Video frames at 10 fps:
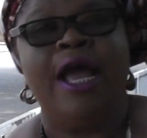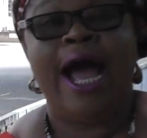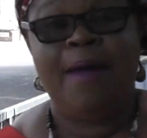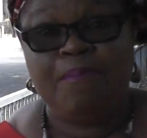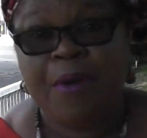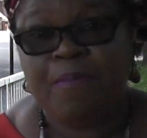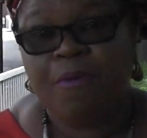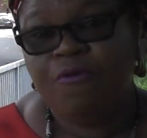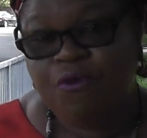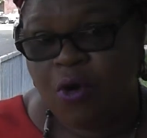And
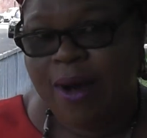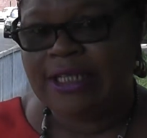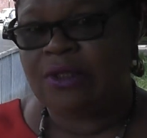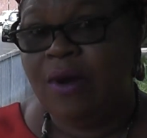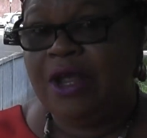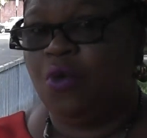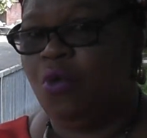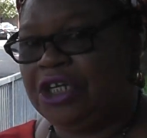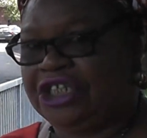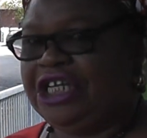people, viewers, when you
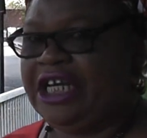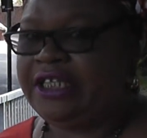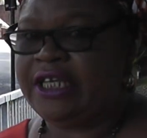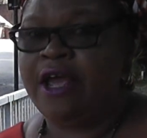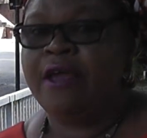watch this,